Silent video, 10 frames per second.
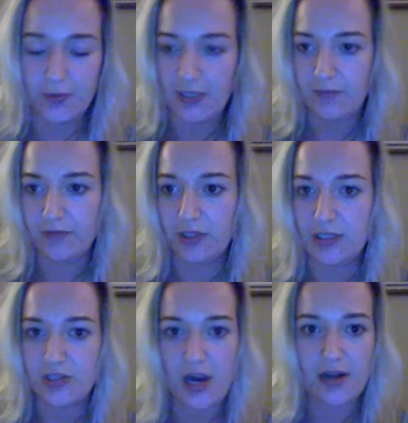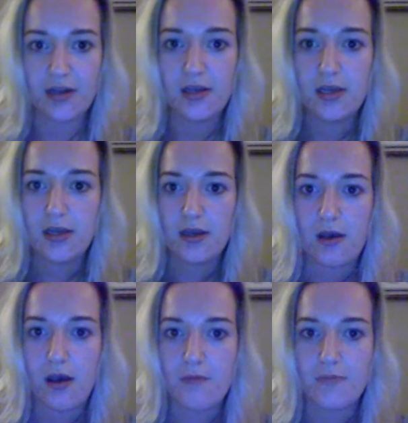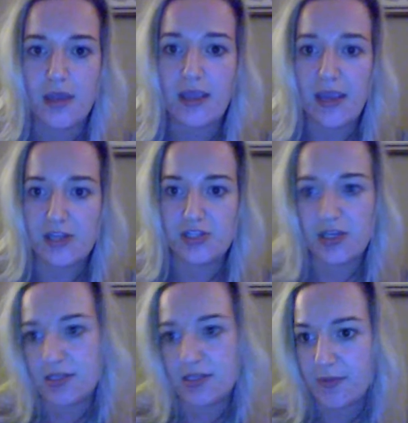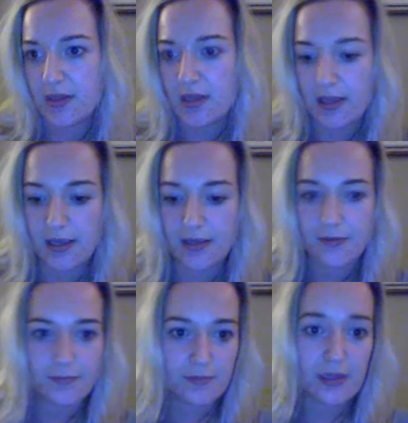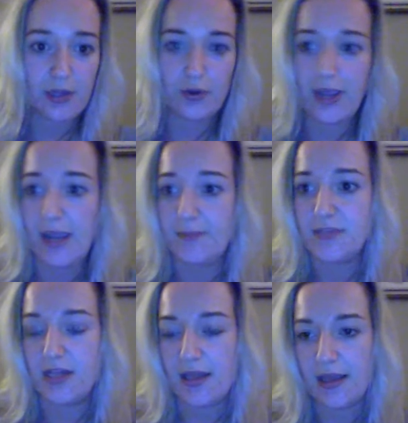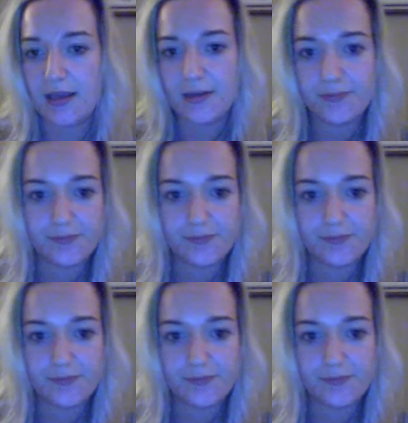We really try to engage the kids with little games and like,